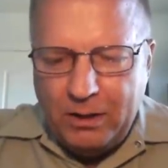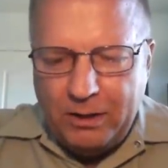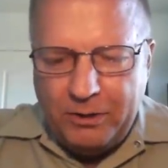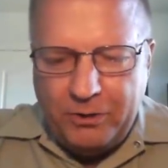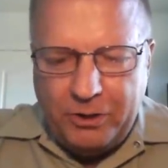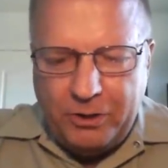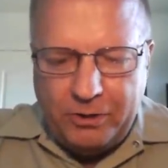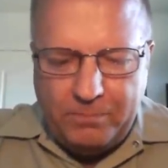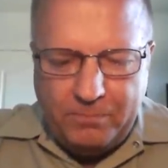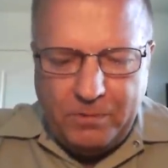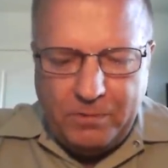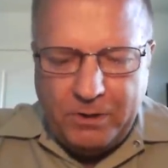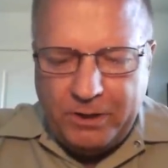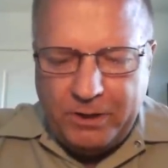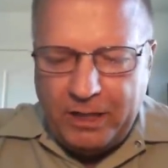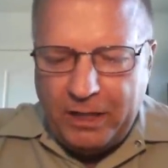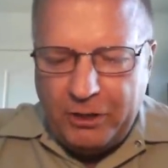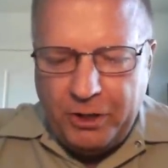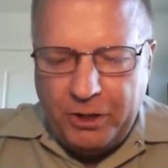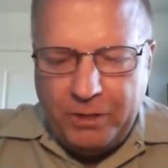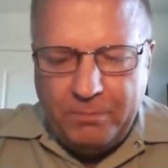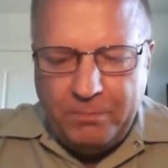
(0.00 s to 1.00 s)
uh,
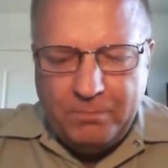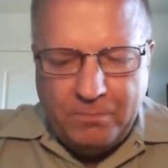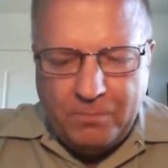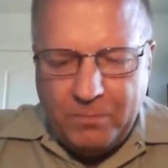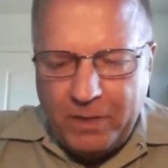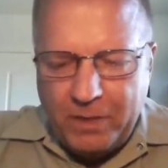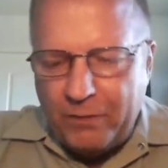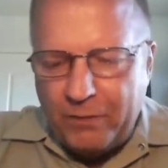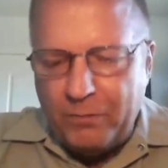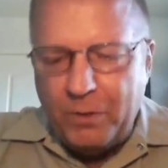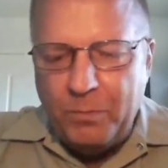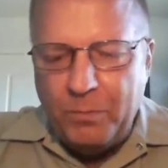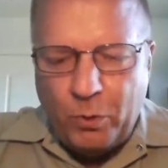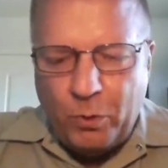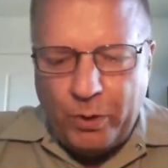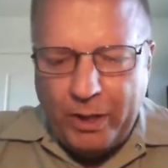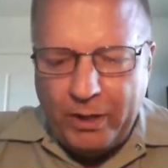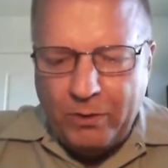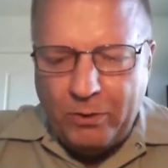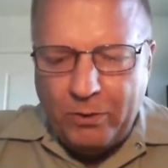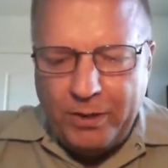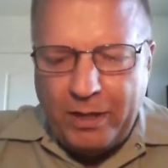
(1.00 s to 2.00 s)
session every
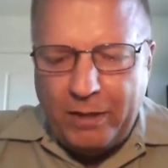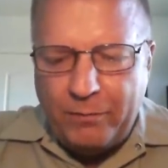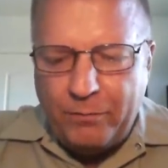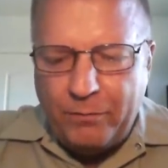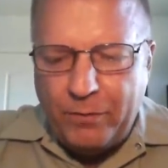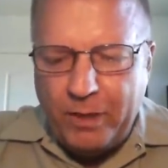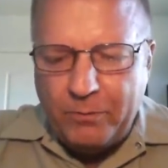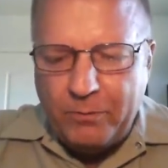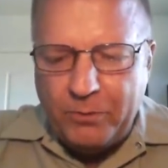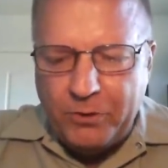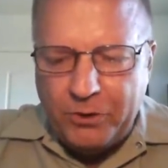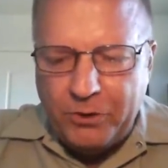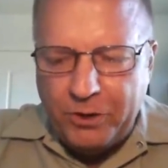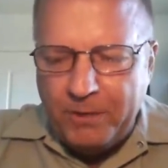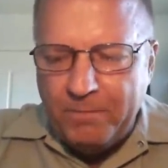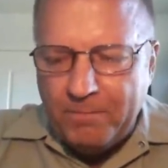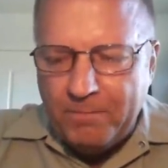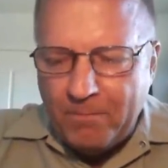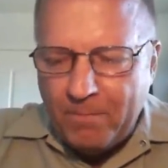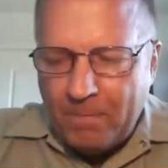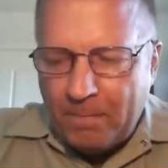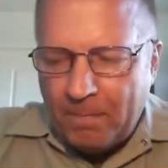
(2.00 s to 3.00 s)
morning on that
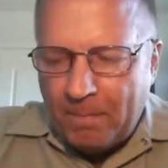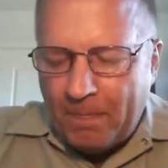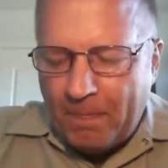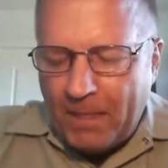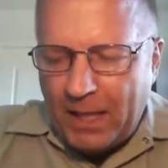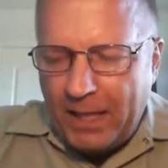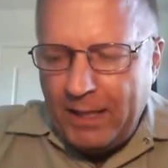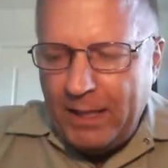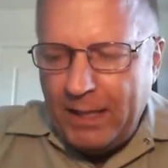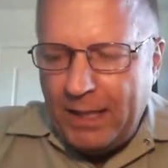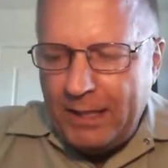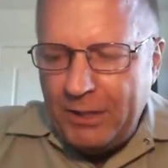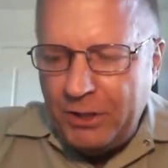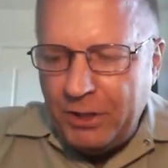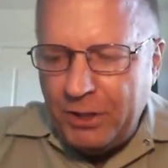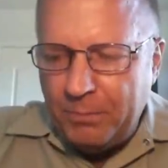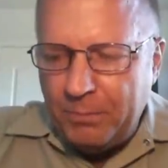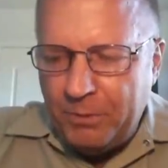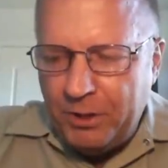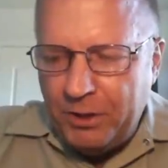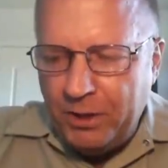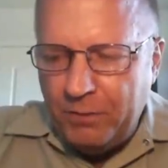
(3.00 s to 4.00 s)
frequency. And I
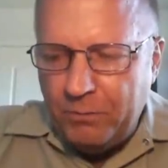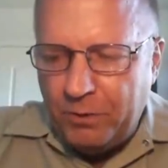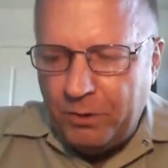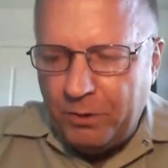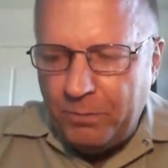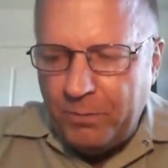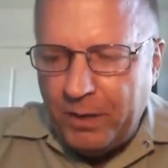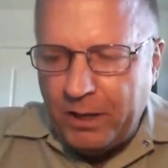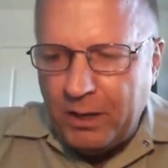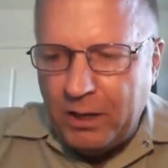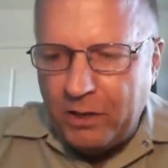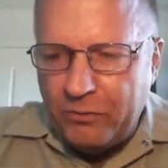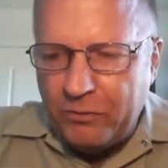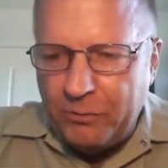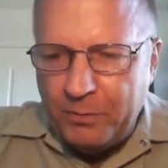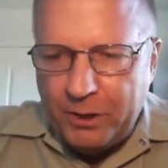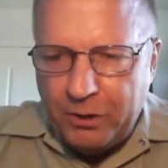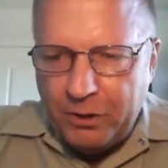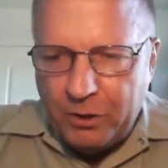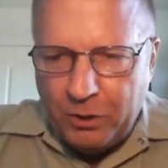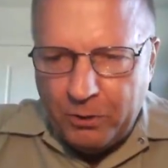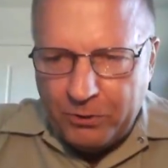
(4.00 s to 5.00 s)
jumped in with my
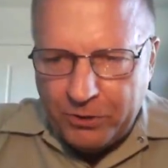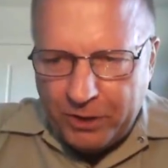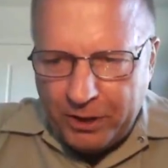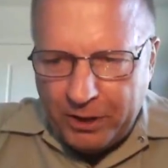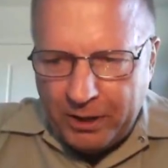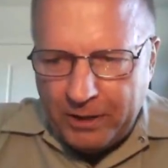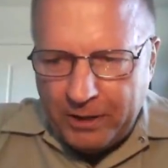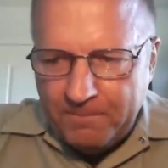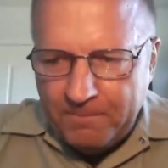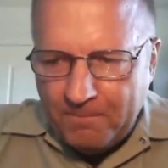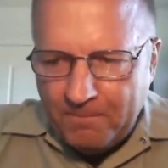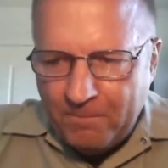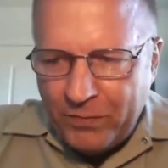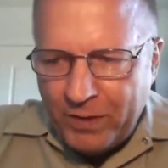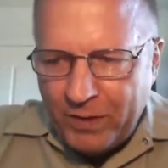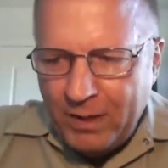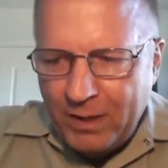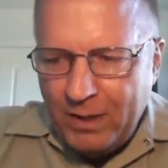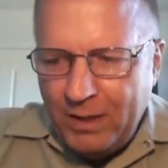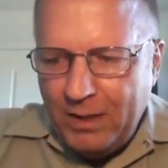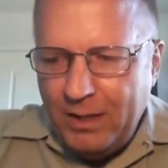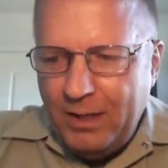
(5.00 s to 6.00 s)
government call sign
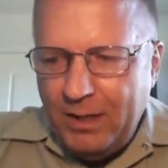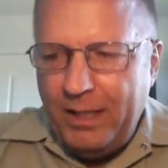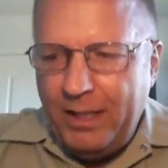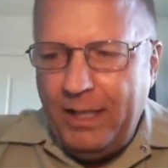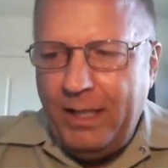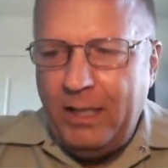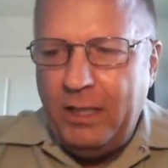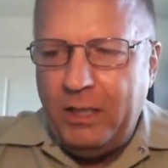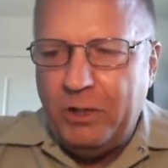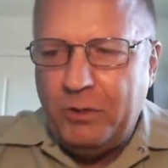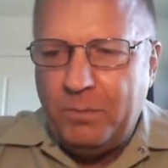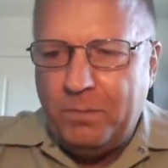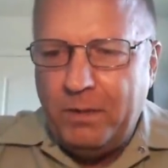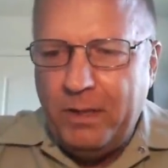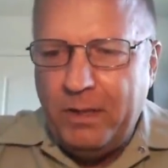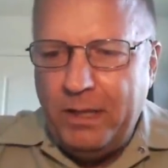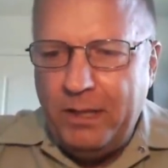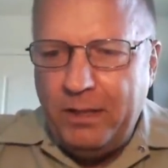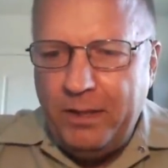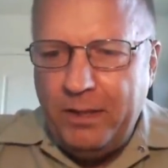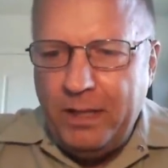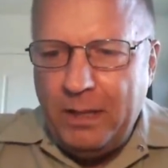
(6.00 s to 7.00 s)
and
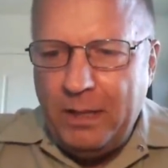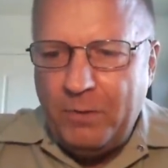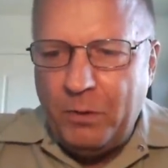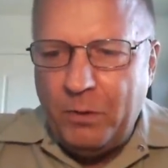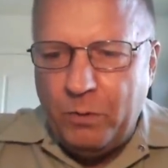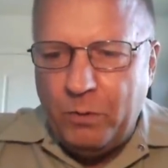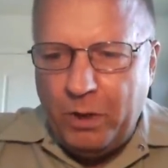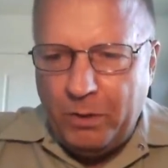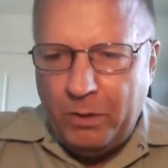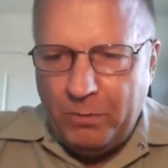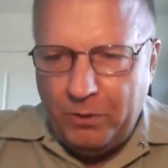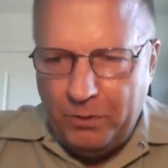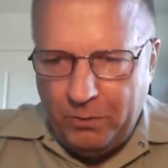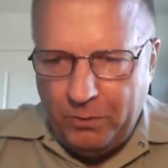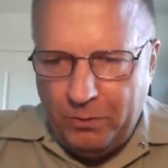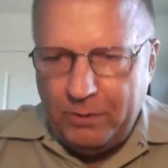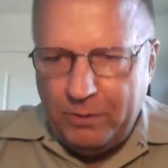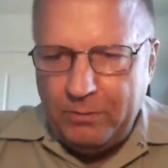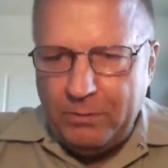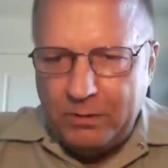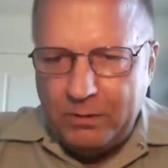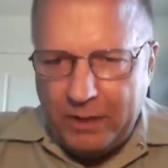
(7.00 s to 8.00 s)
explained to them that we were
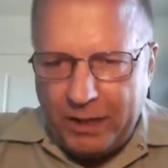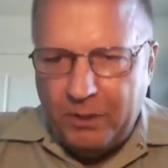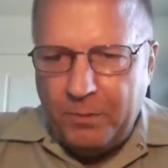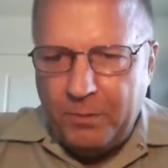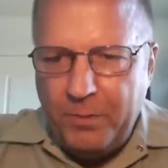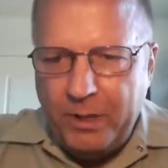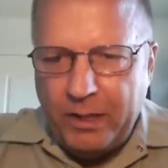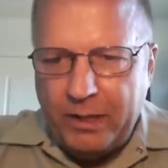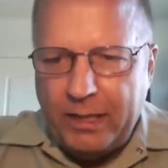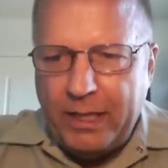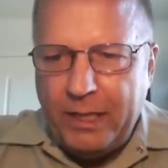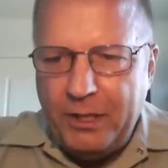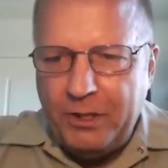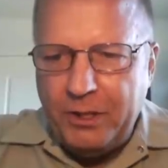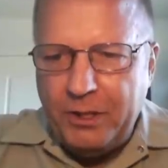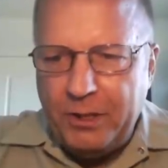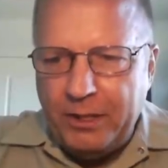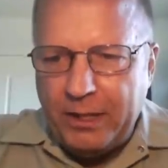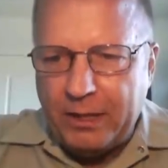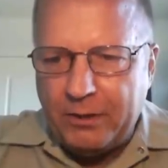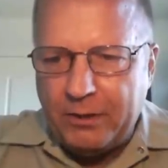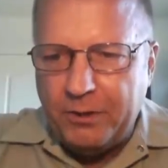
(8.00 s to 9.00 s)
doing a
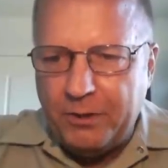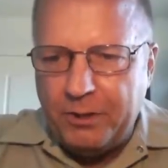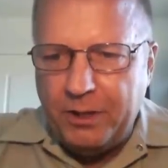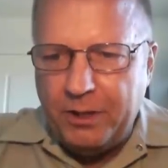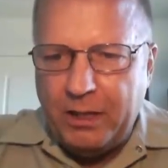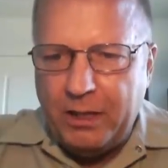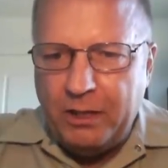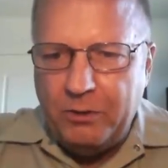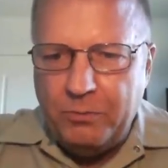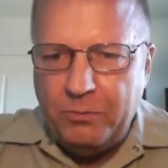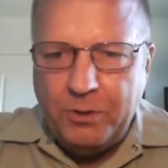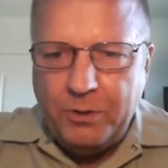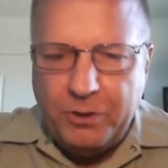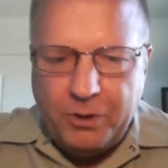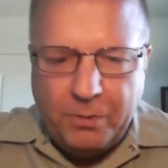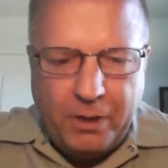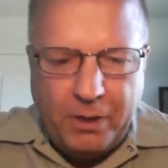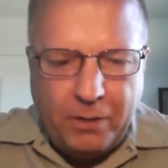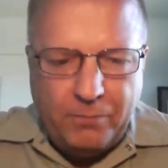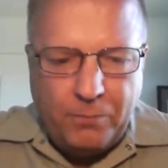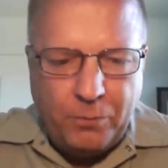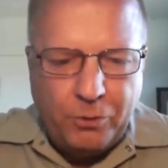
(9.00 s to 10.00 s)
communications exercise with
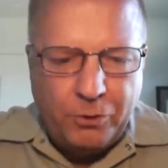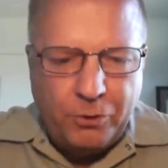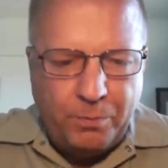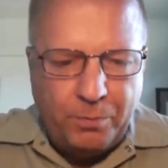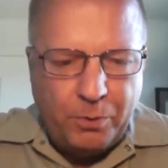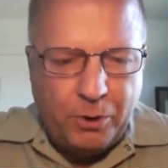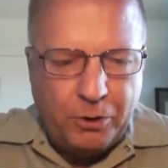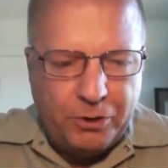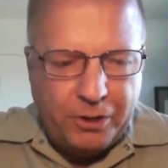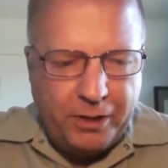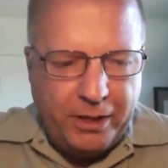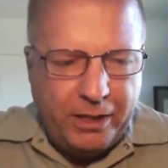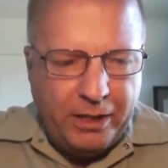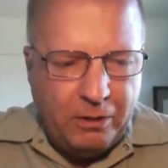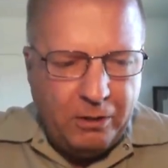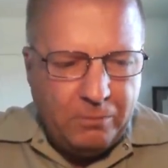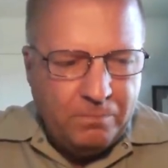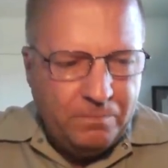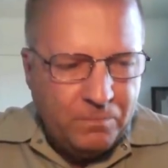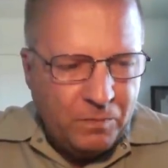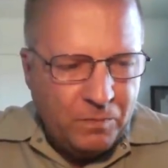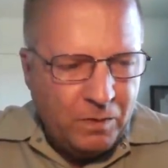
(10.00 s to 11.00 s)
some Air Force
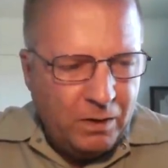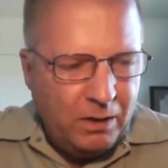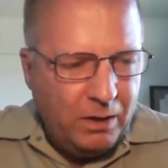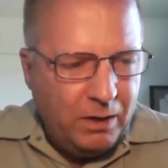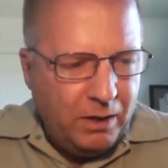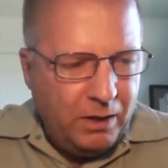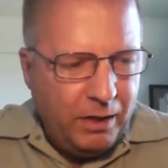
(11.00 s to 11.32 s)
personnel